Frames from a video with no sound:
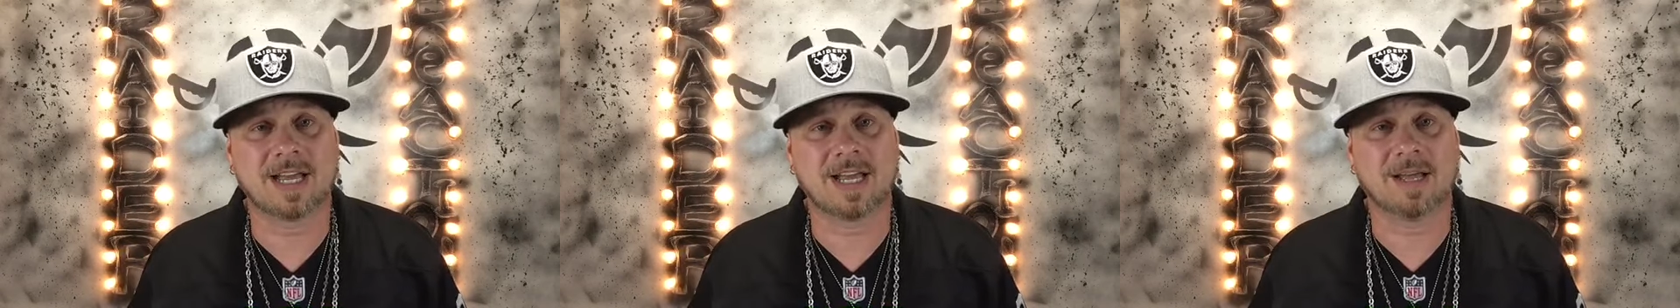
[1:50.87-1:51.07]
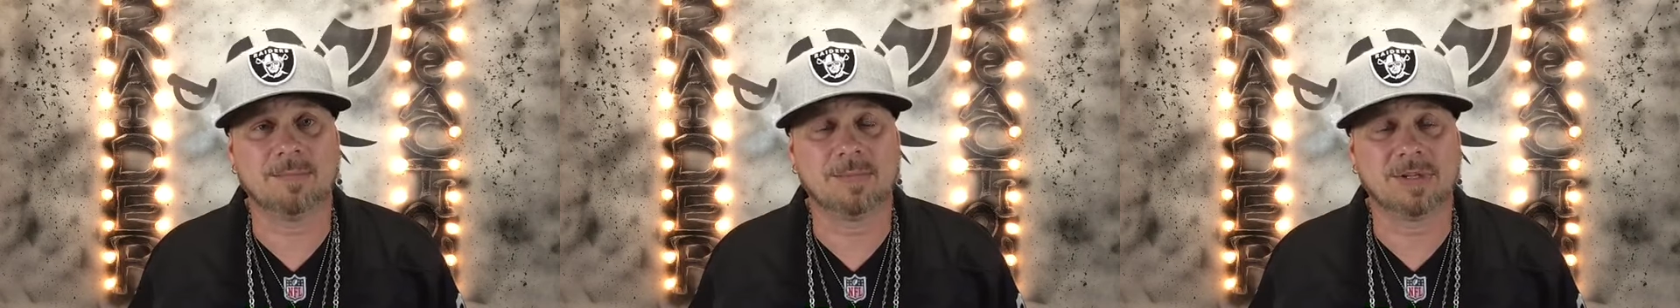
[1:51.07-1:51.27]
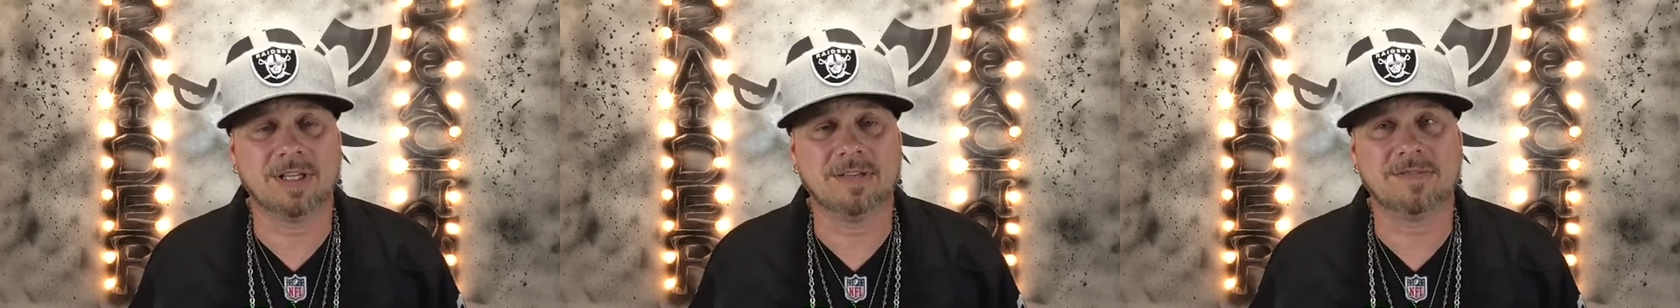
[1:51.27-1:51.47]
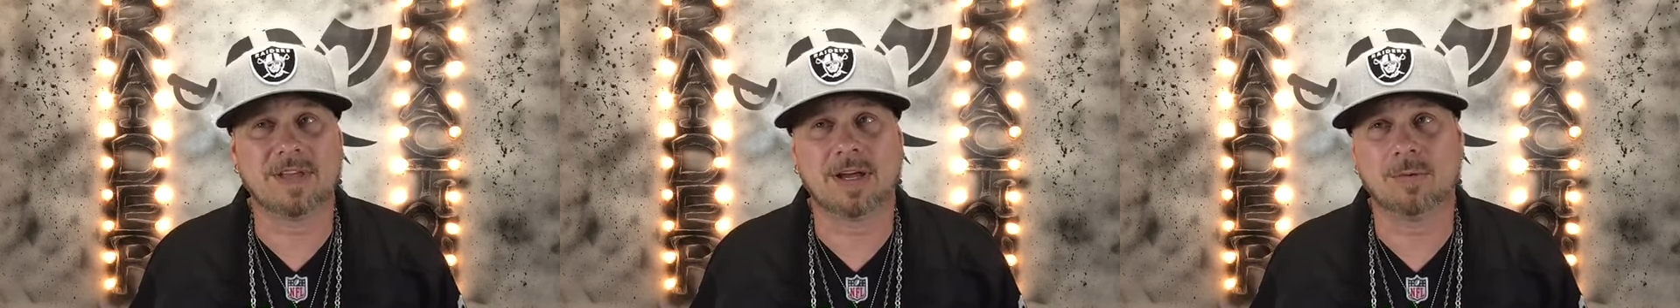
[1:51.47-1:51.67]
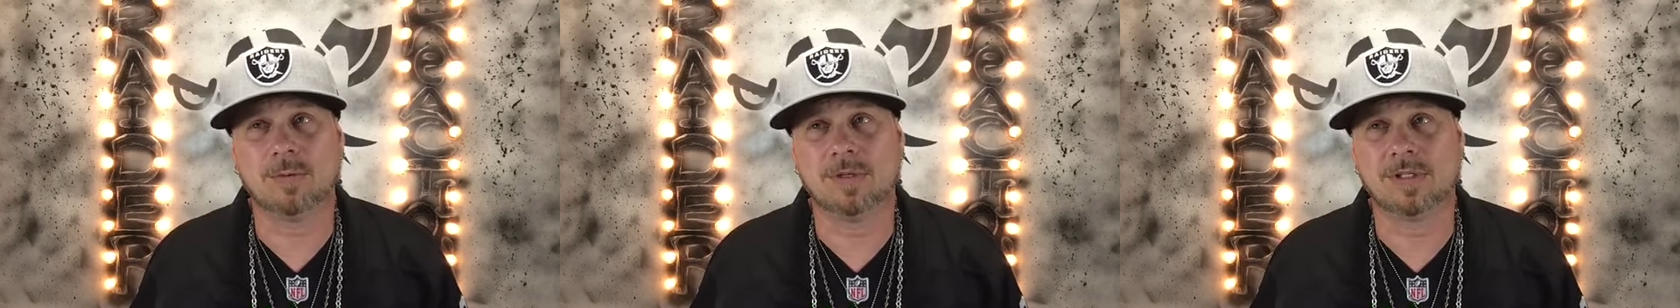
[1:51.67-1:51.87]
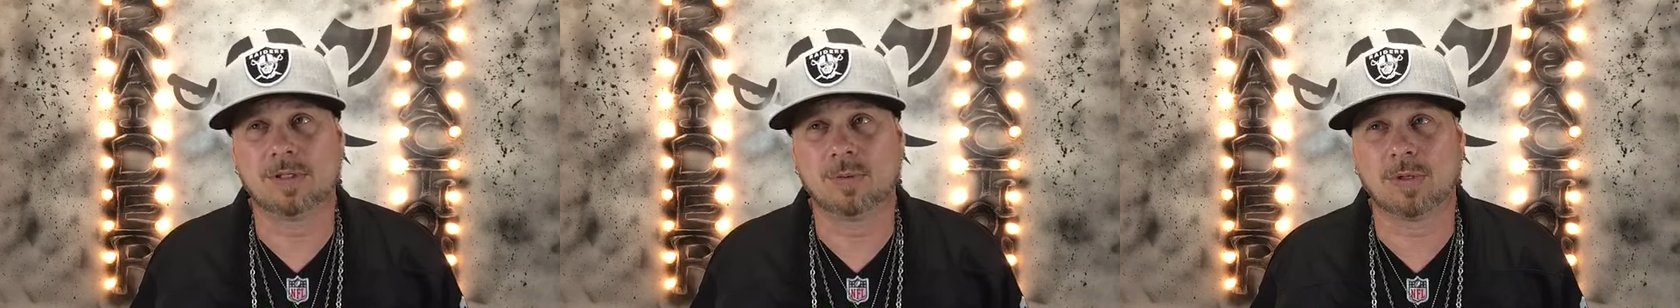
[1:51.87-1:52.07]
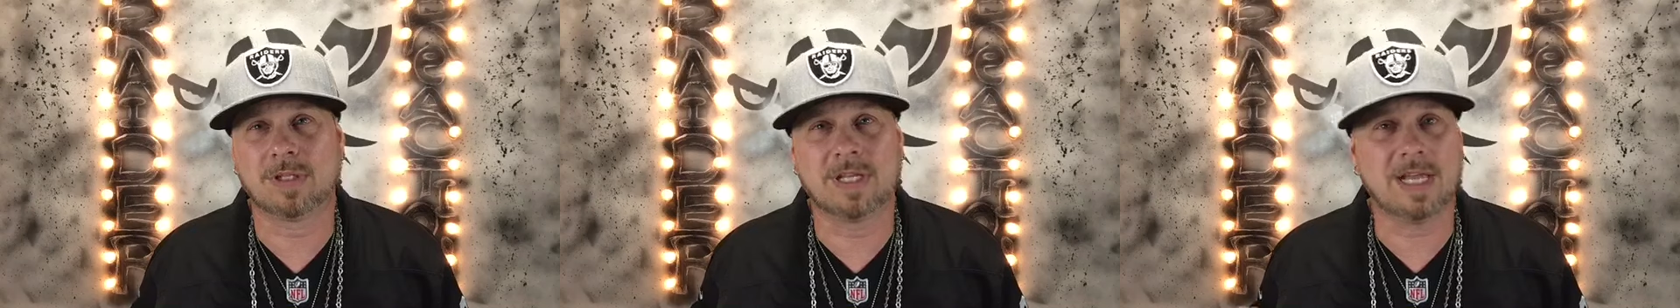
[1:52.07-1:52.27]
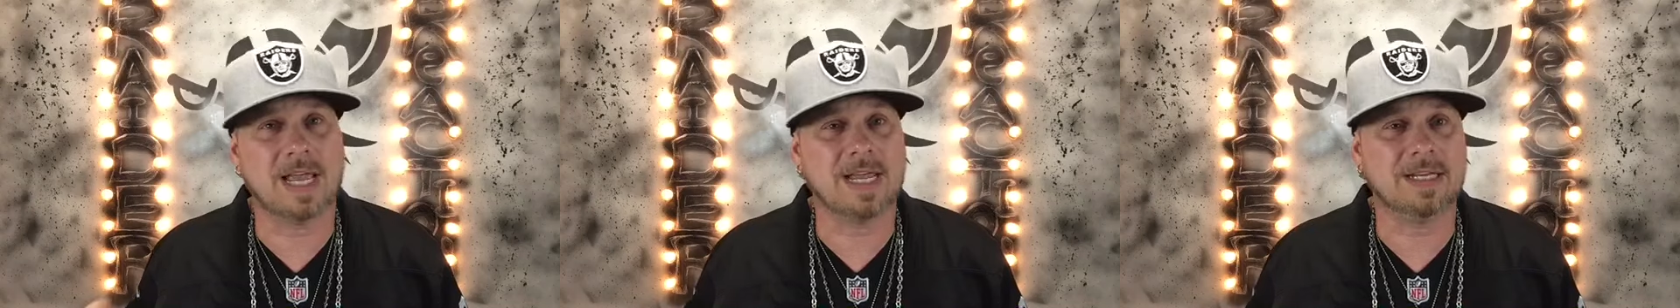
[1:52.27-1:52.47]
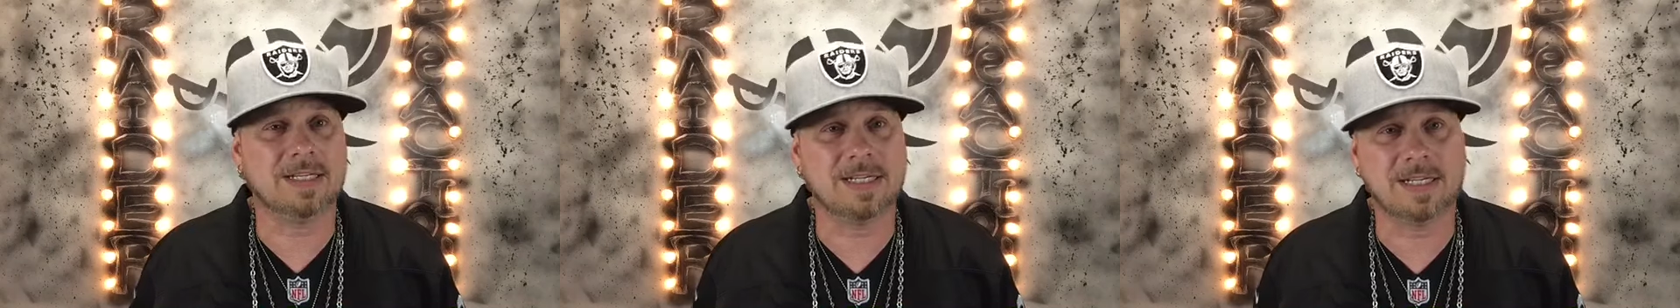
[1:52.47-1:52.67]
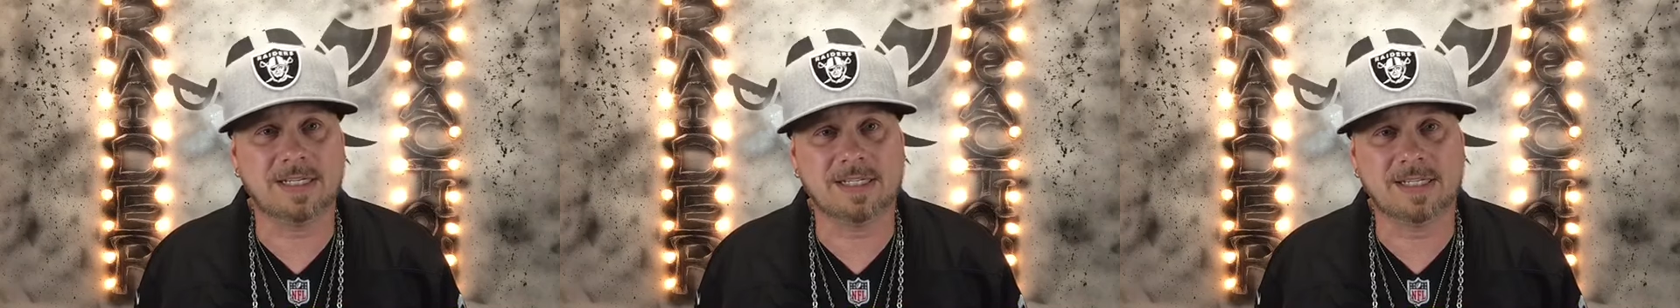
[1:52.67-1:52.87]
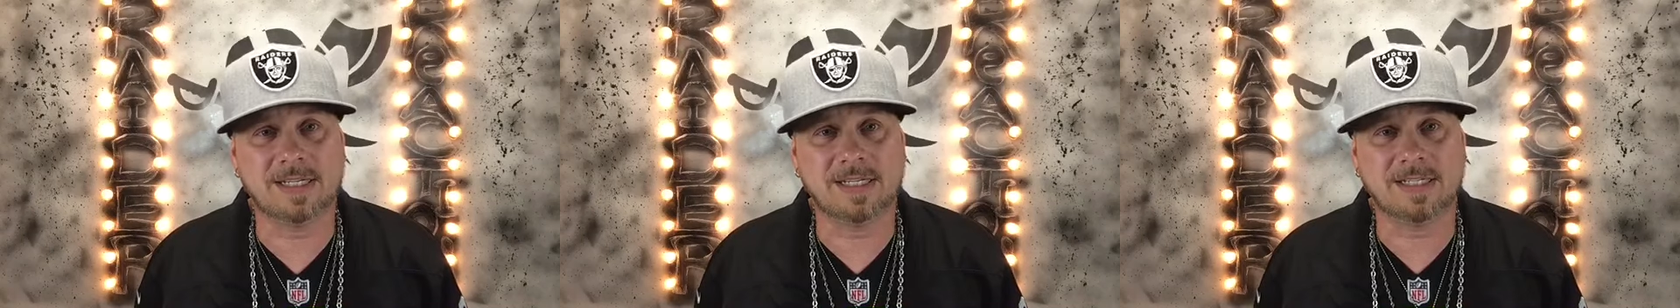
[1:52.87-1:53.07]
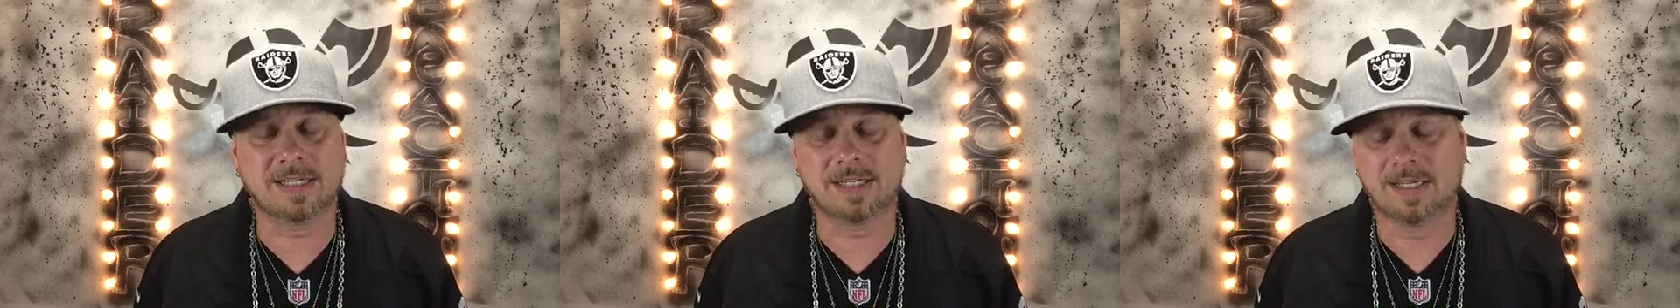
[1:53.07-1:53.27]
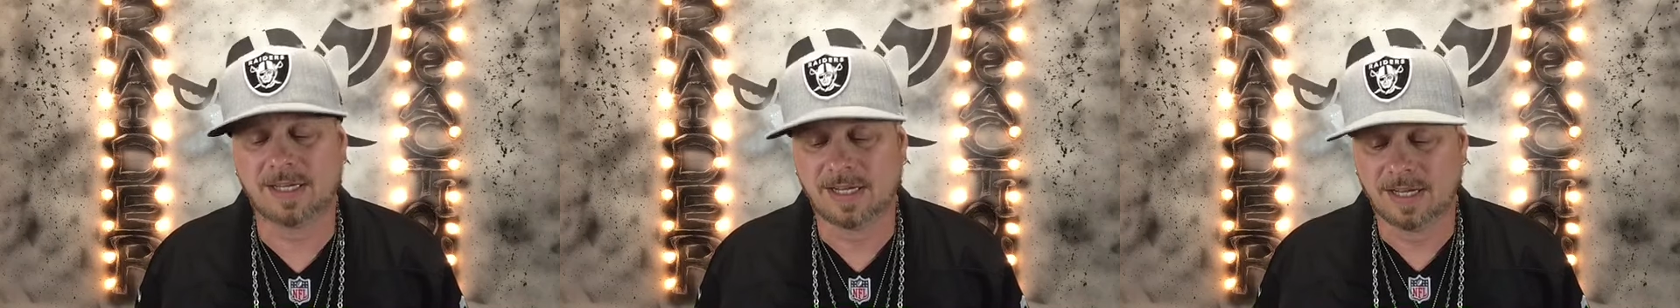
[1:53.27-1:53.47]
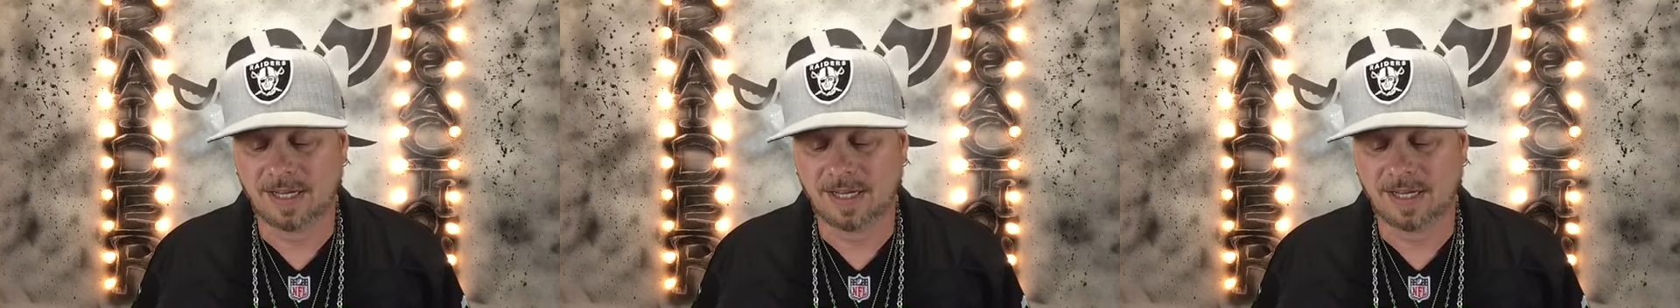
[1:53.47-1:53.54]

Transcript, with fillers: I believe that was what the 18 season.